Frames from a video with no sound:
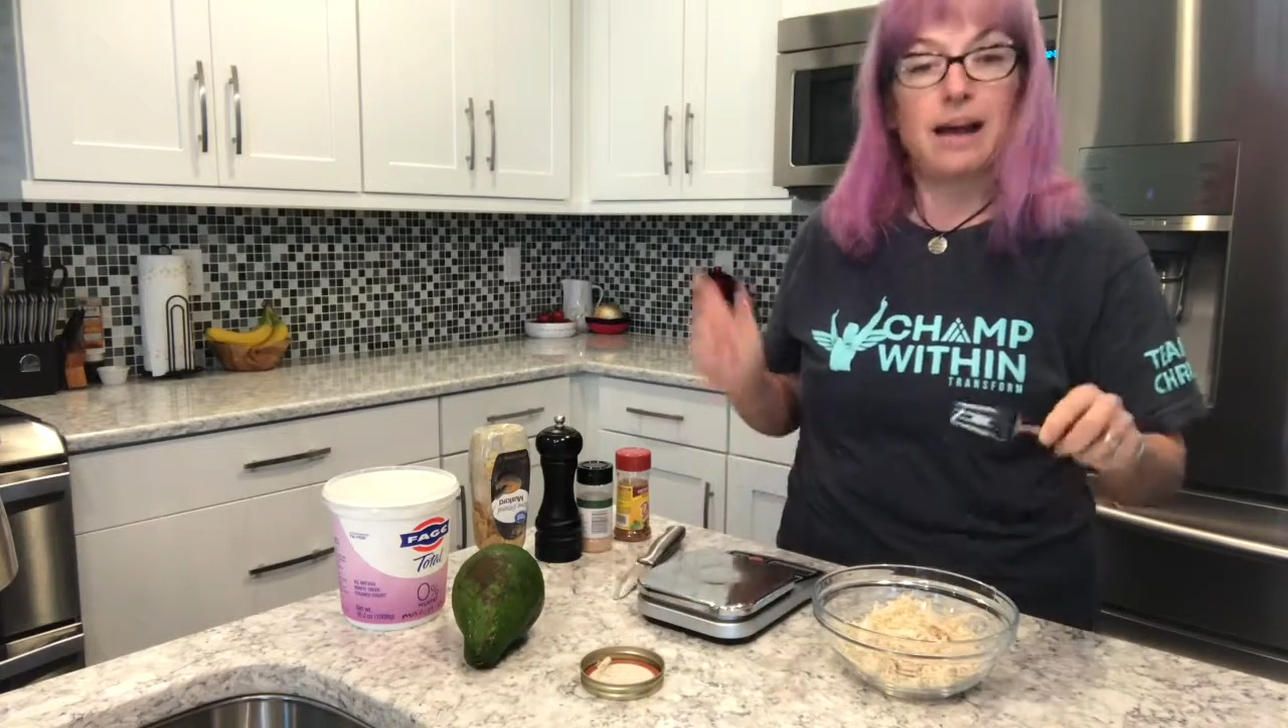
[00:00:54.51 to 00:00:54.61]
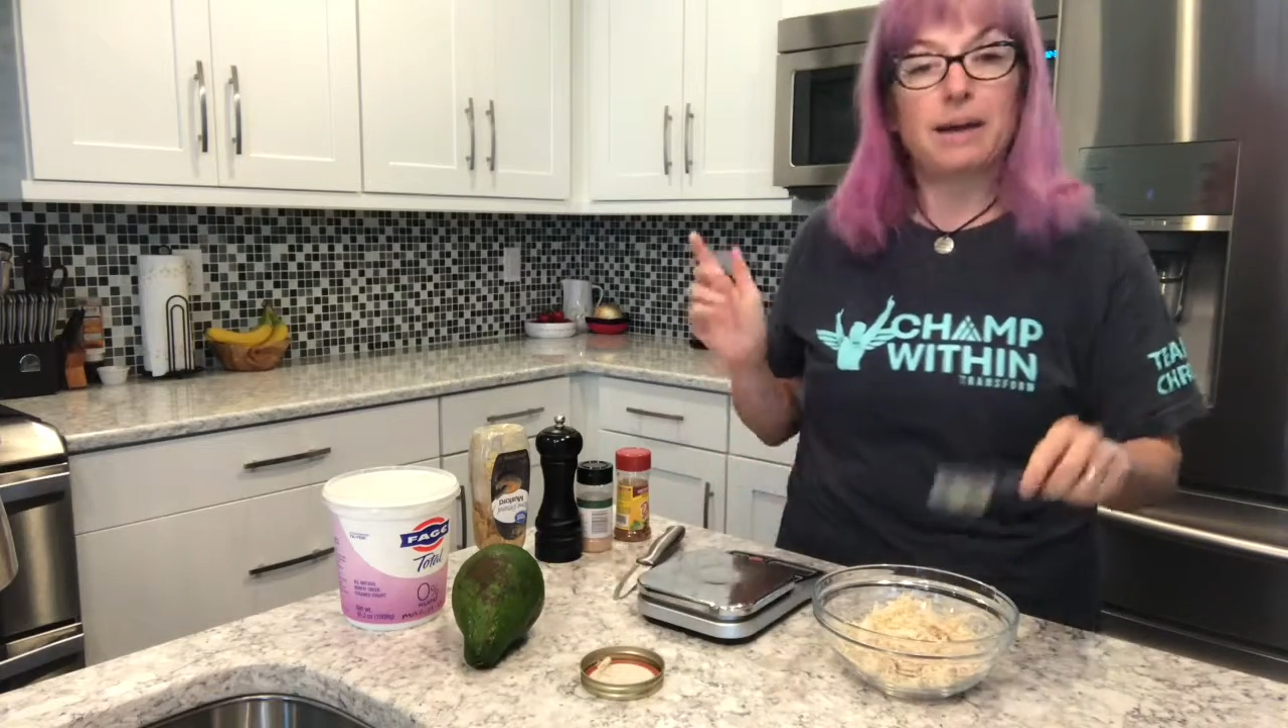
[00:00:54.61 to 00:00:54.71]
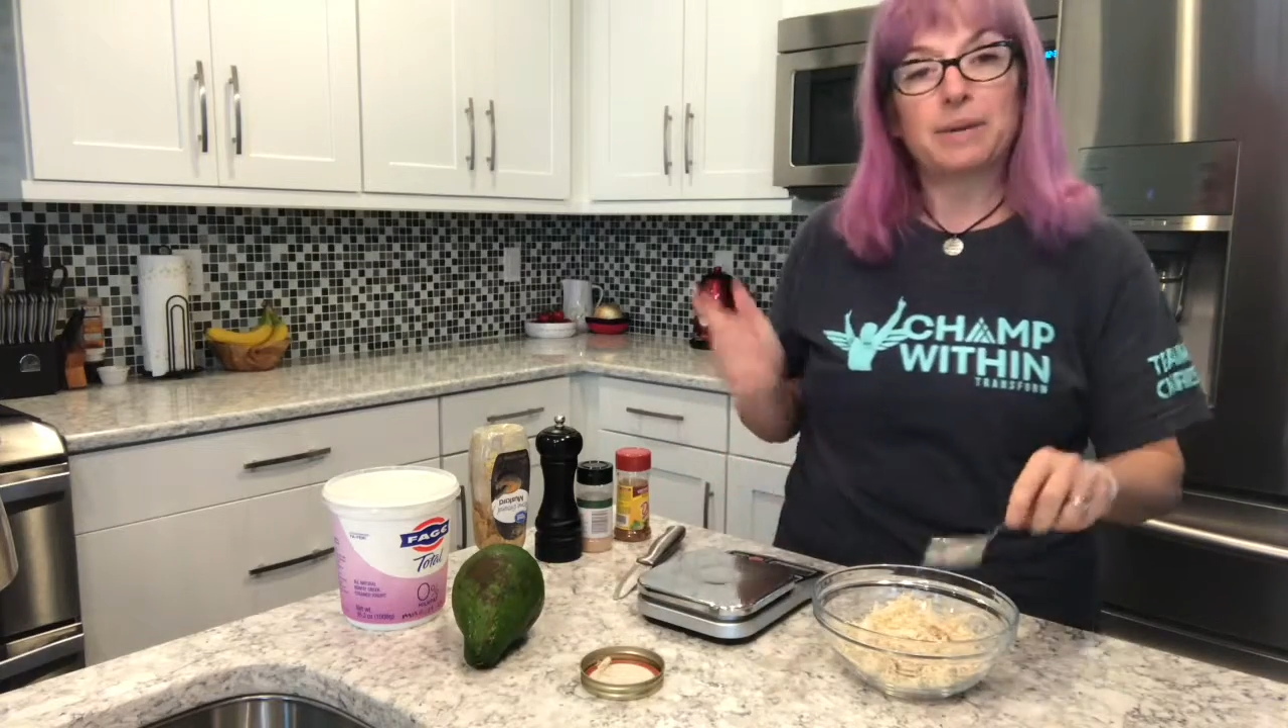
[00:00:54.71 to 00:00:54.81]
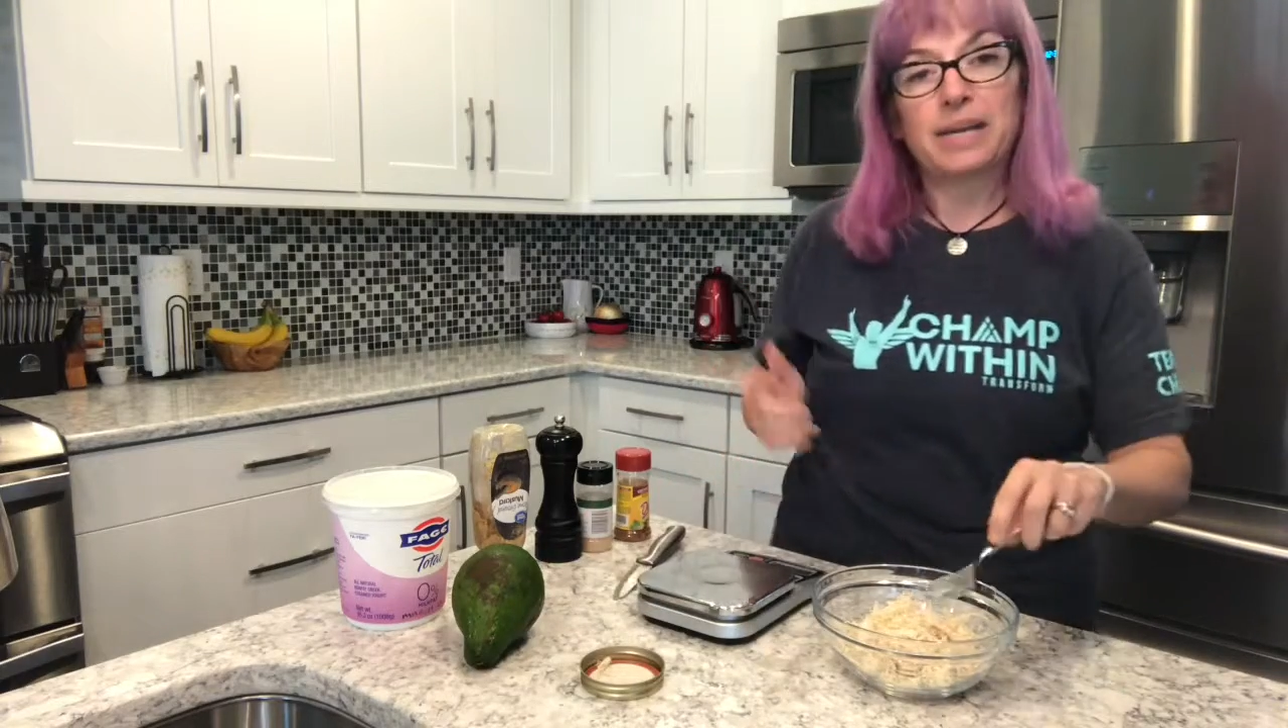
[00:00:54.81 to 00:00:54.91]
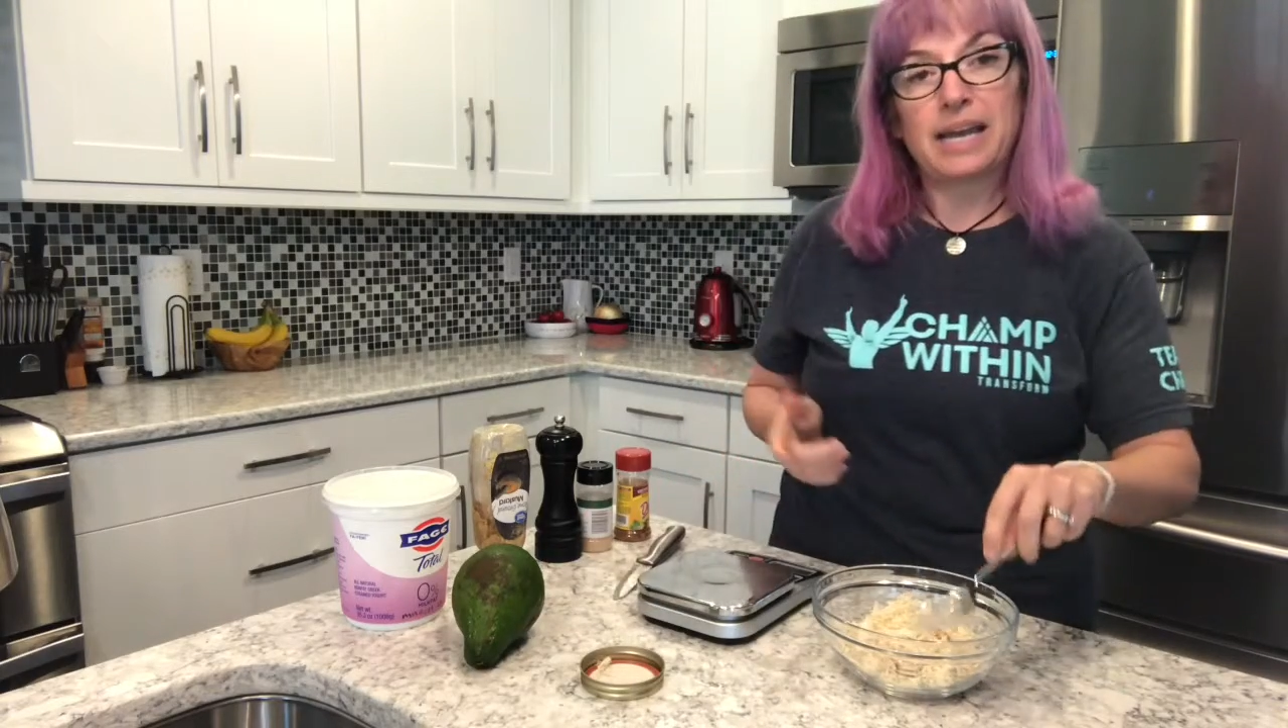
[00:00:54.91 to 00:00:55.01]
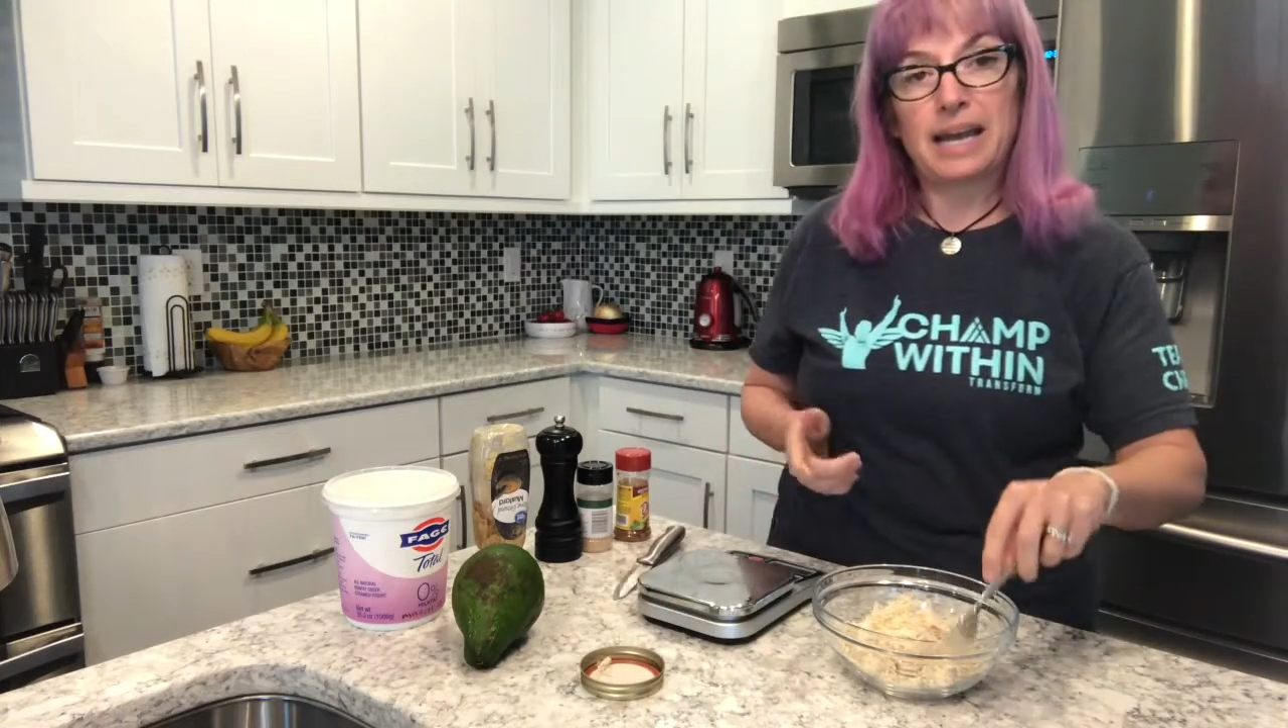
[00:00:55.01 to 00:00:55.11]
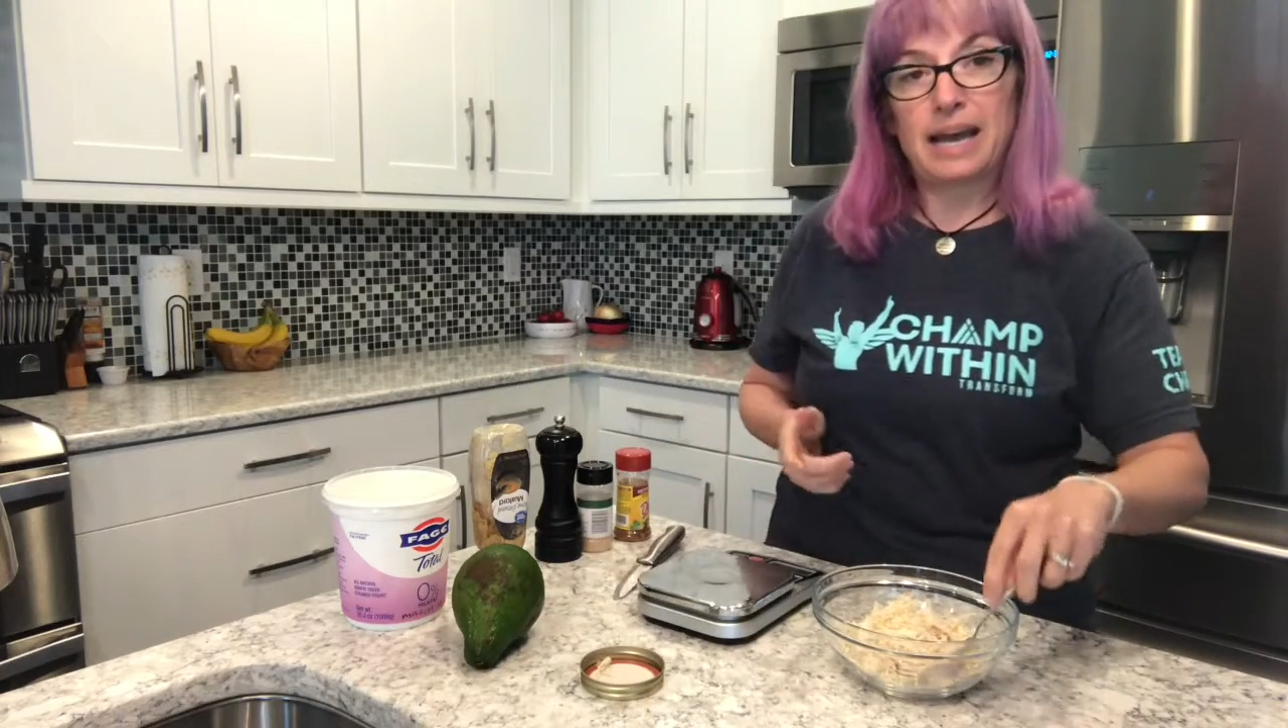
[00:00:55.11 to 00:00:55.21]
I'm going to